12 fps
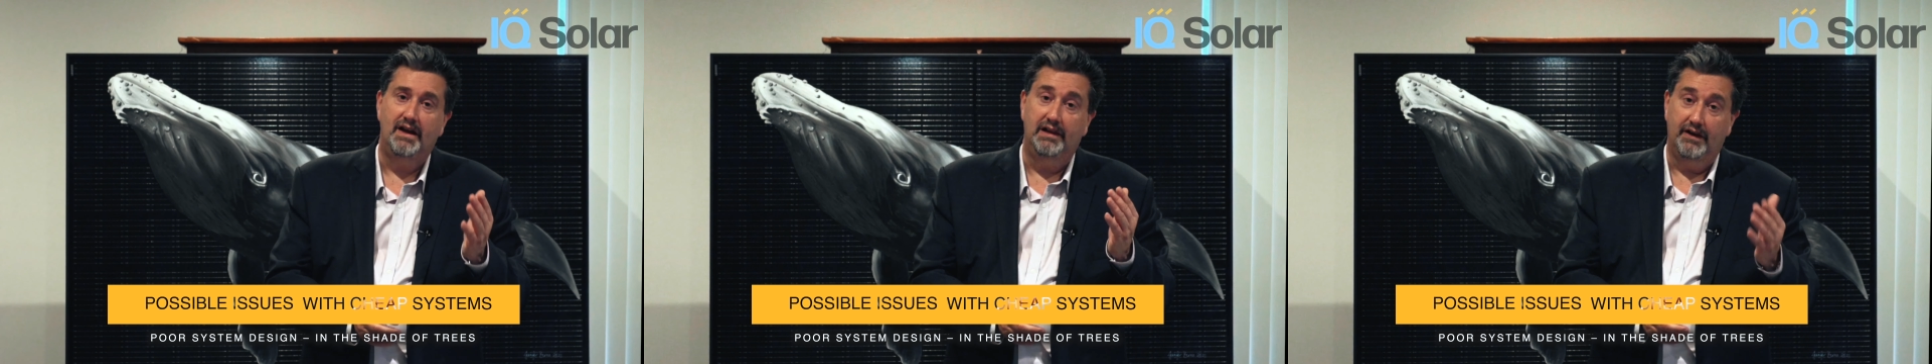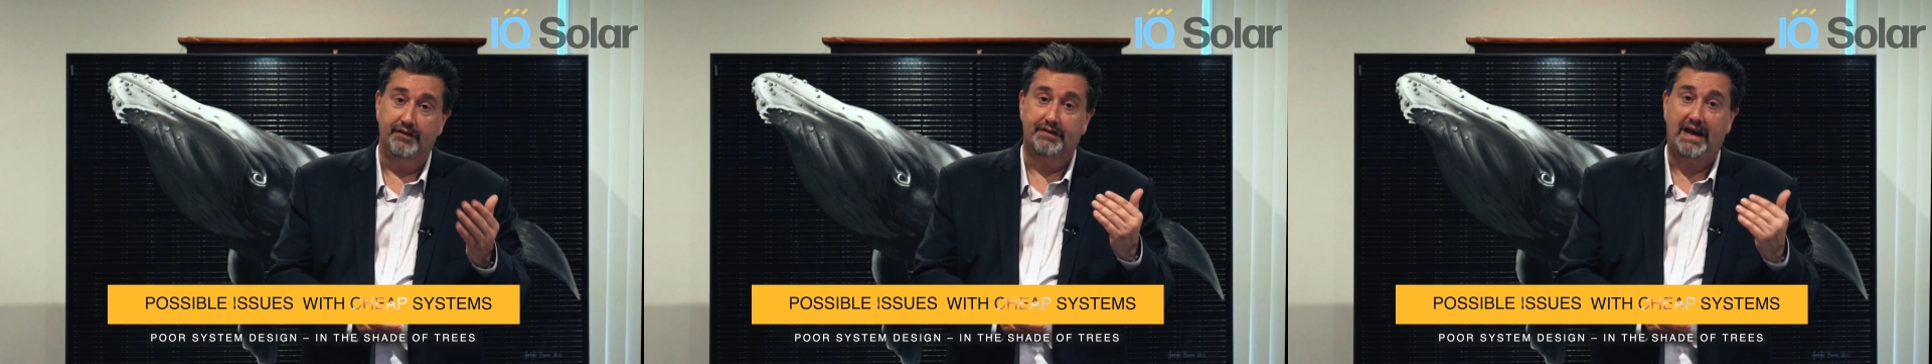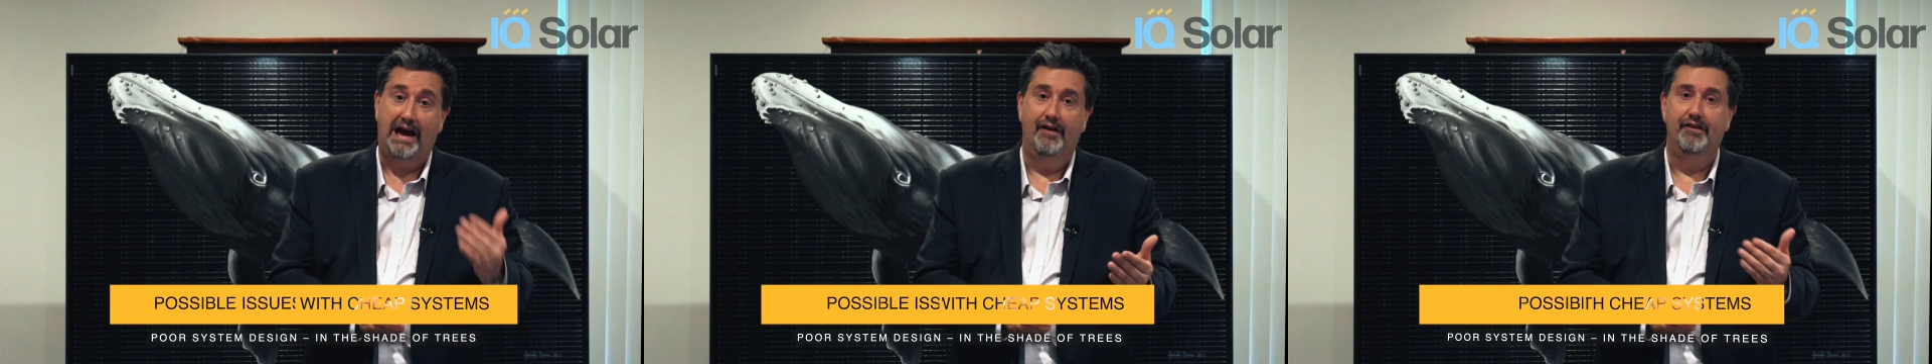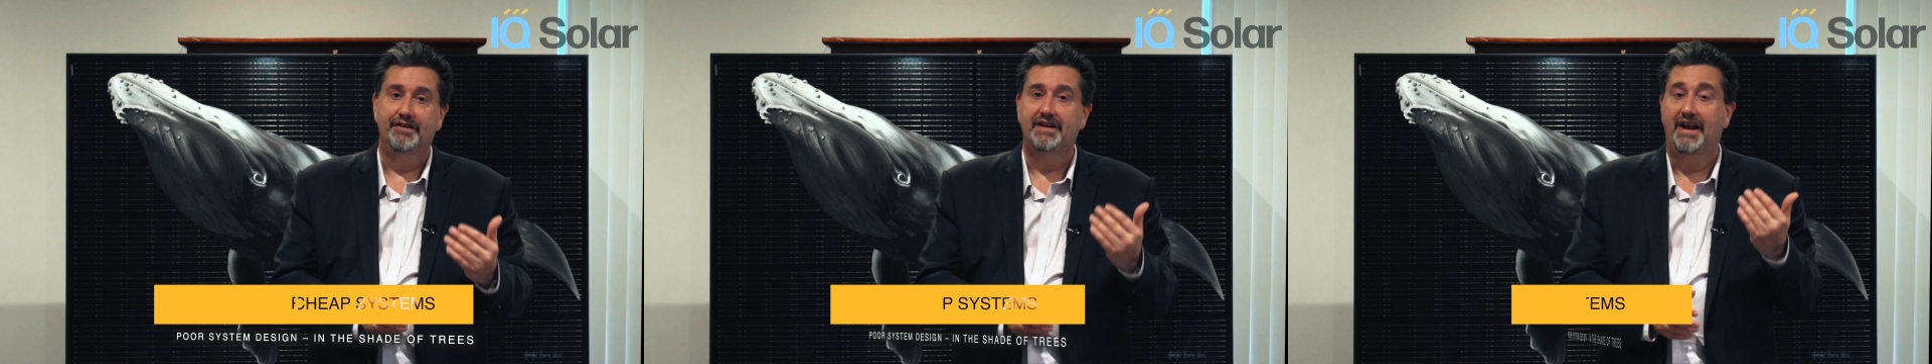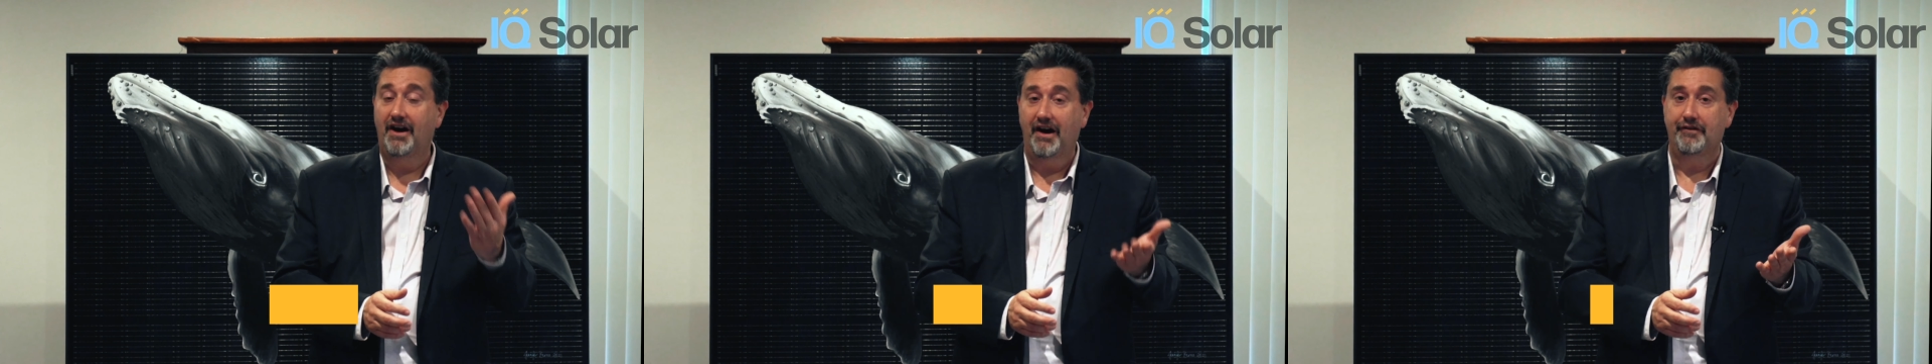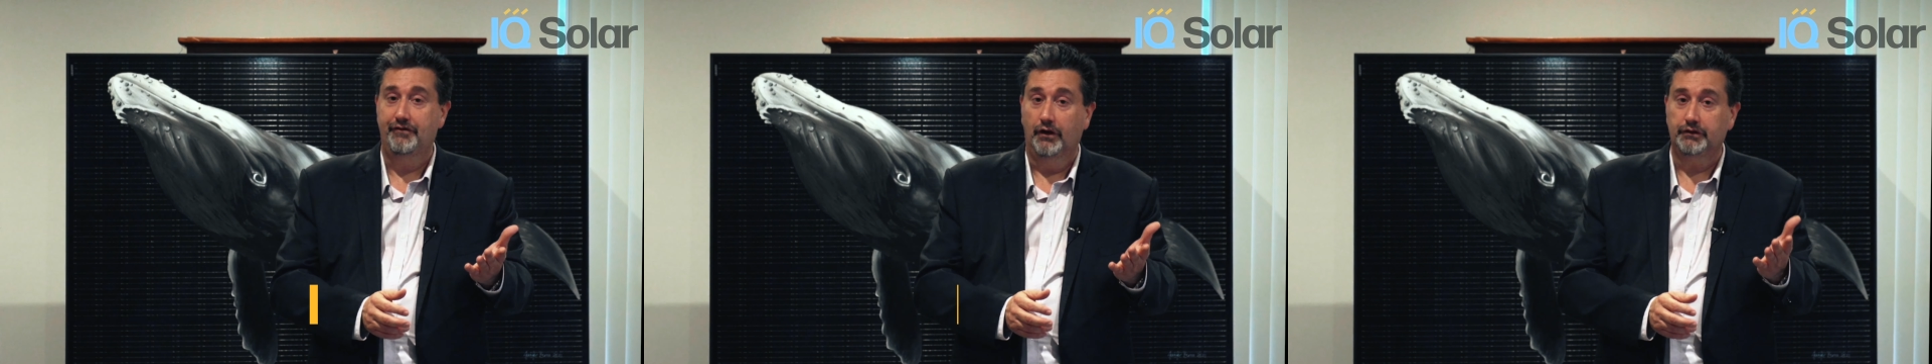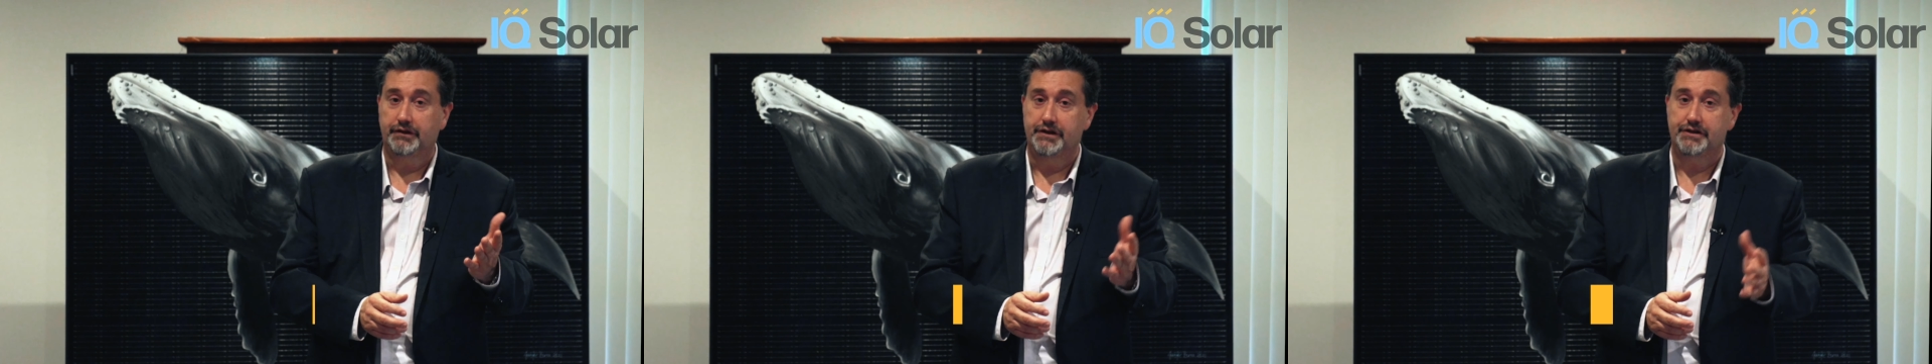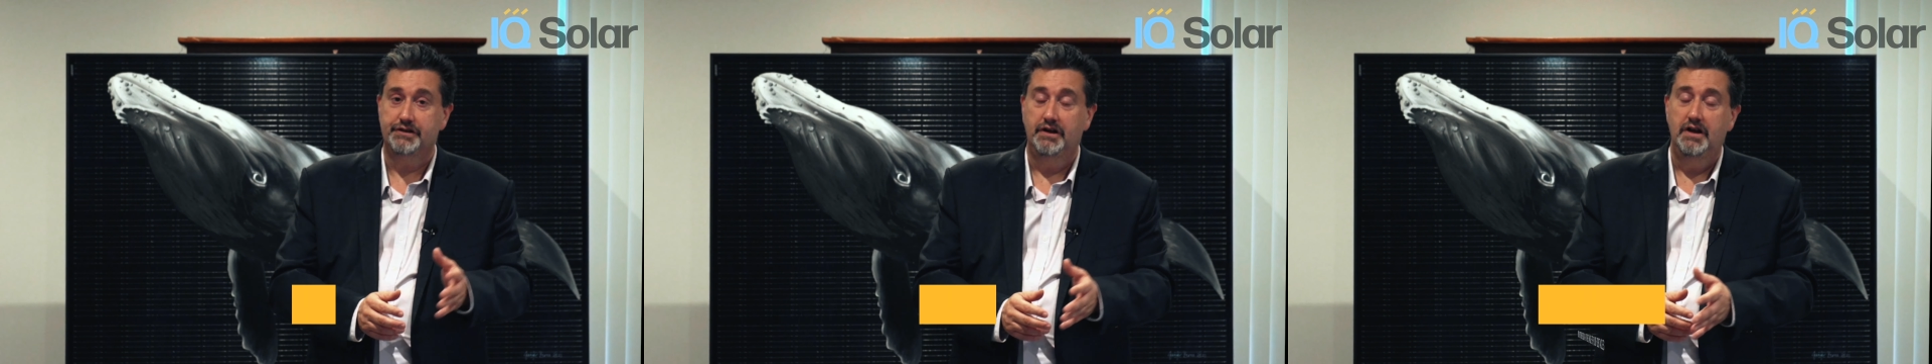a lot of current and high
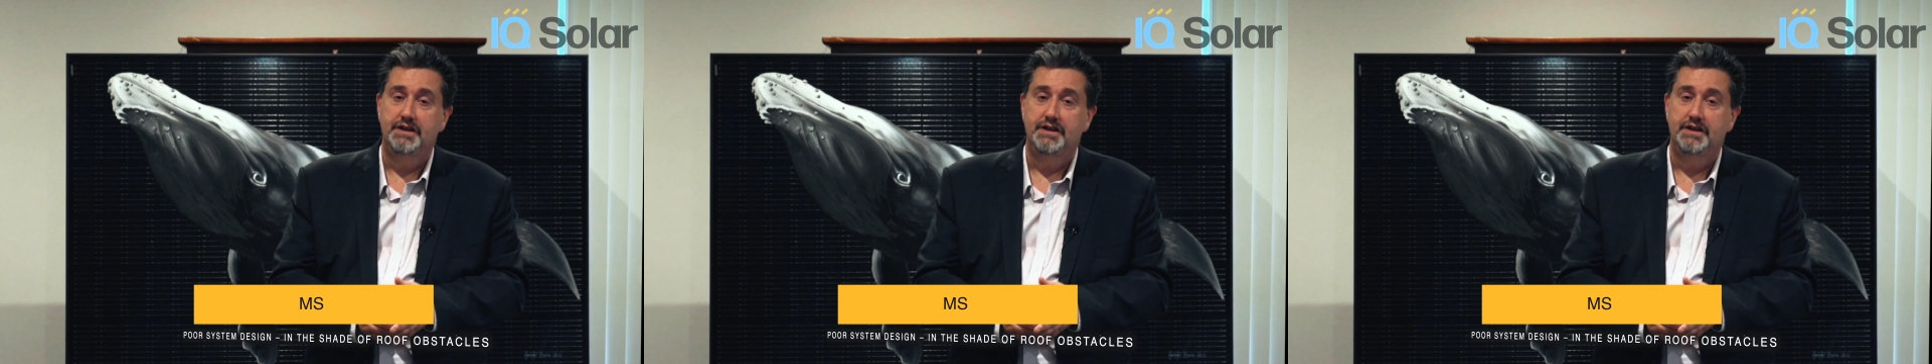voltage.